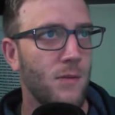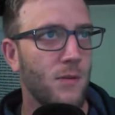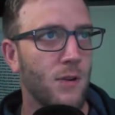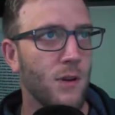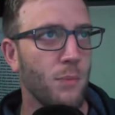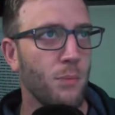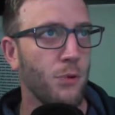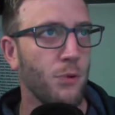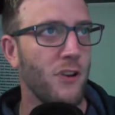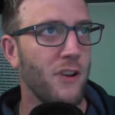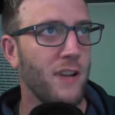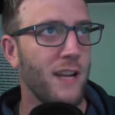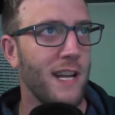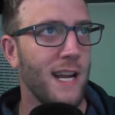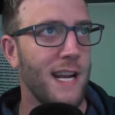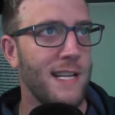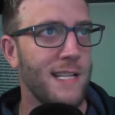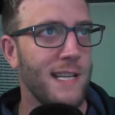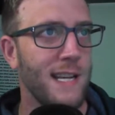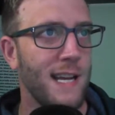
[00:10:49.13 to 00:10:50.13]
What a
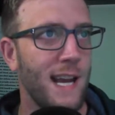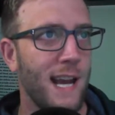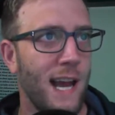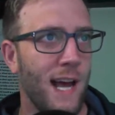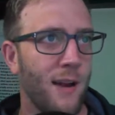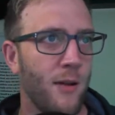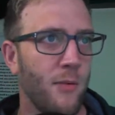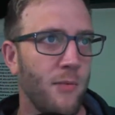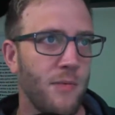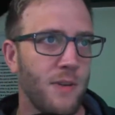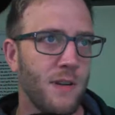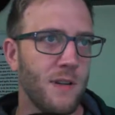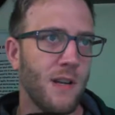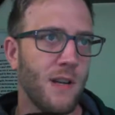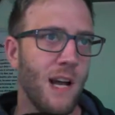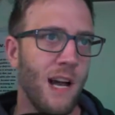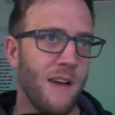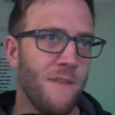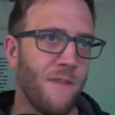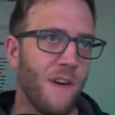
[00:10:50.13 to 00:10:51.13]
brilliant idea, Adam.
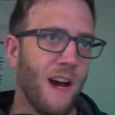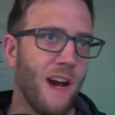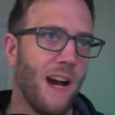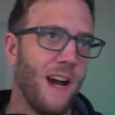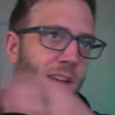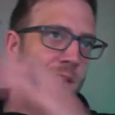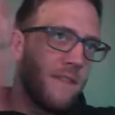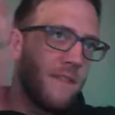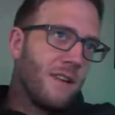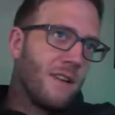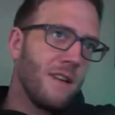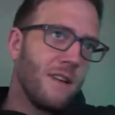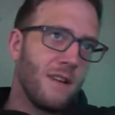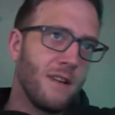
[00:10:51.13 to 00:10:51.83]
High five.